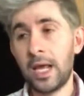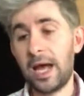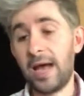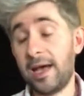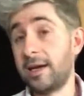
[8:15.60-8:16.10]

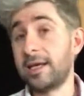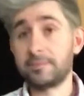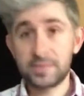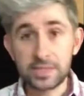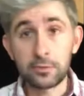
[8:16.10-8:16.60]
And I
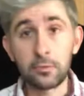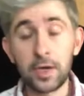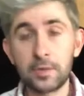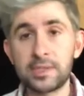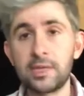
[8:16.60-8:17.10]
still
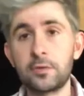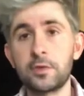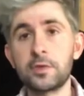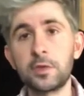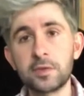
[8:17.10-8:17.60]
work with Southern
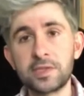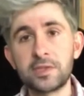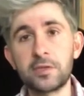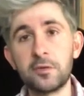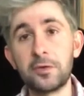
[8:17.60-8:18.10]
Cross
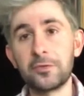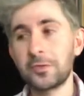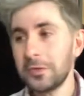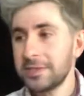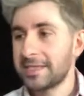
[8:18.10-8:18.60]
Soloists, of
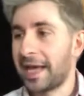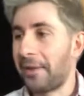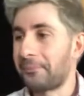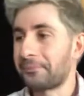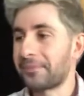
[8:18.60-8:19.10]
course.
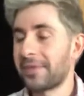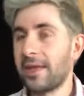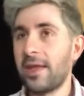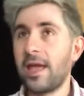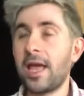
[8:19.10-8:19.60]

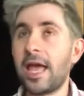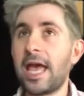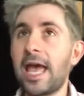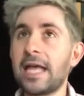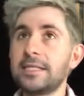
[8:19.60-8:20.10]

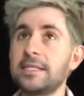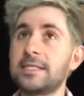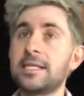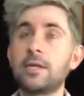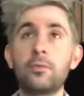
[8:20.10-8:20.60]
And
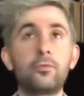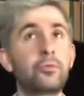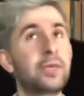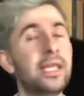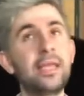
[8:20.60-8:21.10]

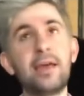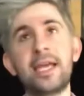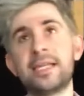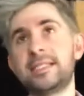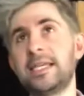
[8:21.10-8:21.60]
really, I
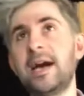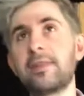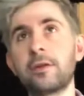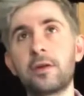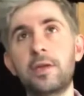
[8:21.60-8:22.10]
guess the
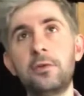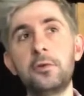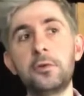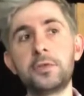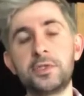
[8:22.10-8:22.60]
other
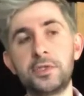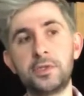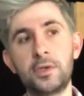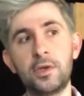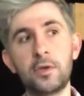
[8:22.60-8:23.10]

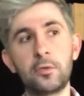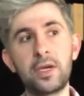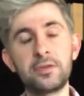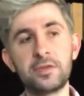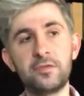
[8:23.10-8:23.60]
huge
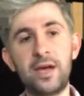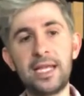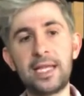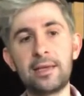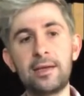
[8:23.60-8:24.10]

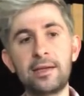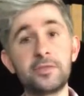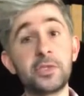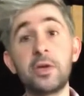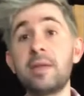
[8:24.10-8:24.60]
career-defining kind of
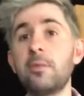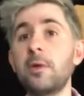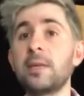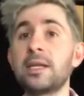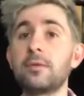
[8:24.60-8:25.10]
journey
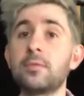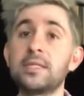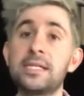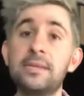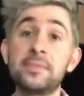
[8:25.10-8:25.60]
moment
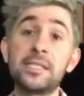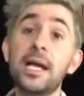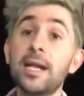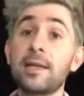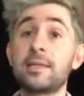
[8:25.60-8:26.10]
was
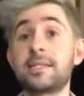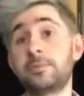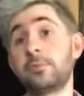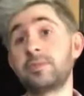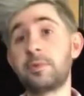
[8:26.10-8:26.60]
starting this
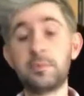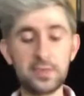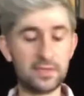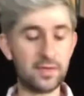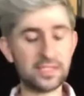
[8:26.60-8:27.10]
Brisbane
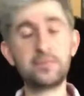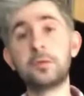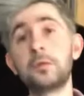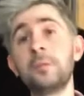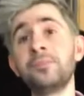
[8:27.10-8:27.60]
Music
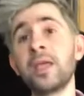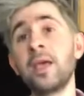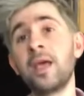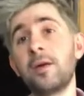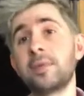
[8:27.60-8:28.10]
Festival,
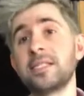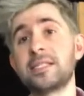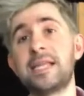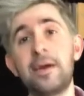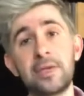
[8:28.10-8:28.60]
which is
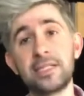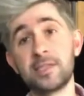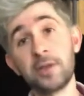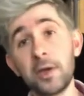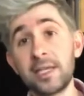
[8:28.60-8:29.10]
now in its
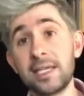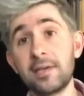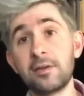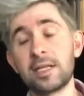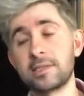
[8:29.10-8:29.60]
third
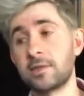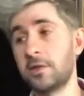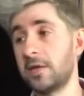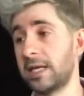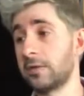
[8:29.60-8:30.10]
year, in its
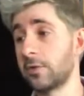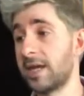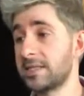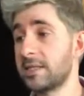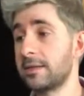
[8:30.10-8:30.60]
third
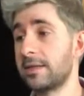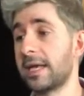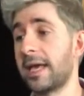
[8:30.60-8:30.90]
iteration.